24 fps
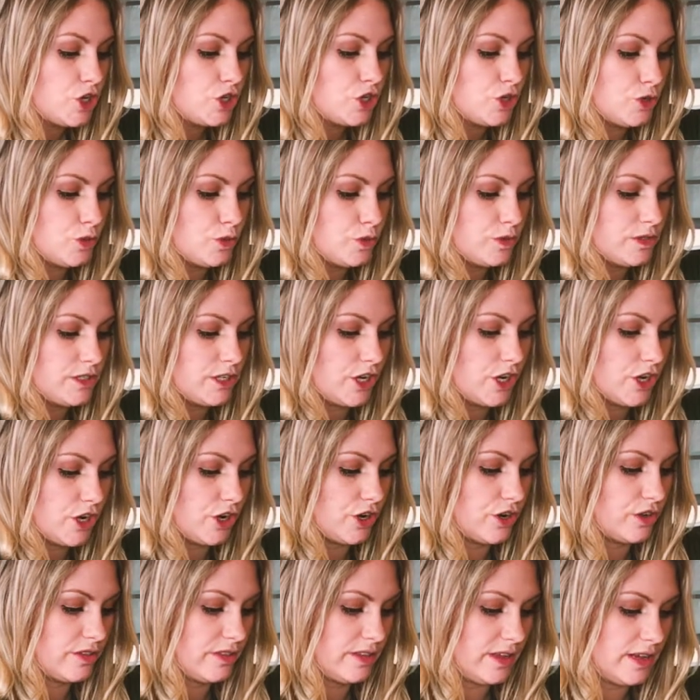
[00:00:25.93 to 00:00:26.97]
to
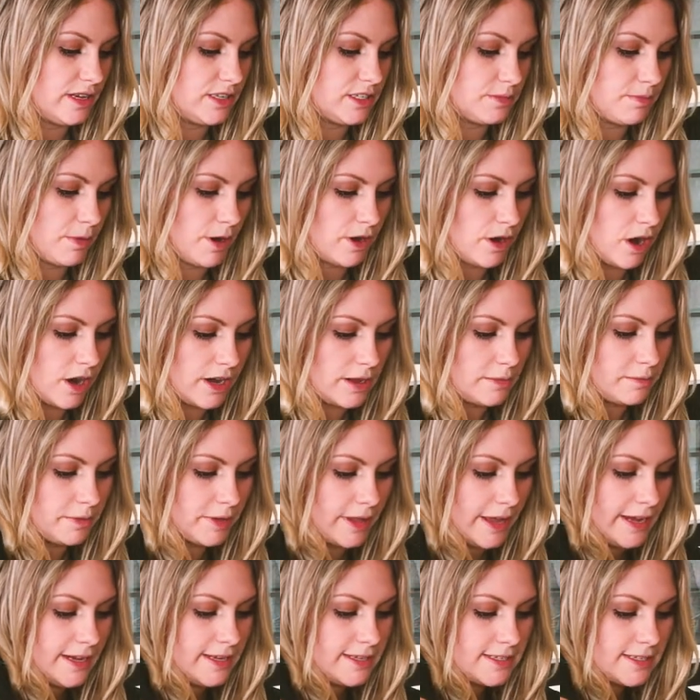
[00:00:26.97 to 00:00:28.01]
secure the SmartRock in
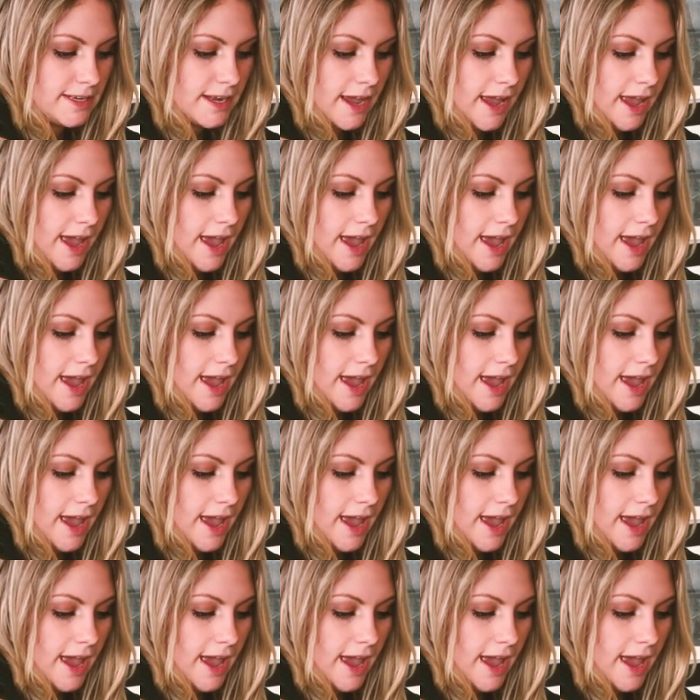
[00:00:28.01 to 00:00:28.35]
place.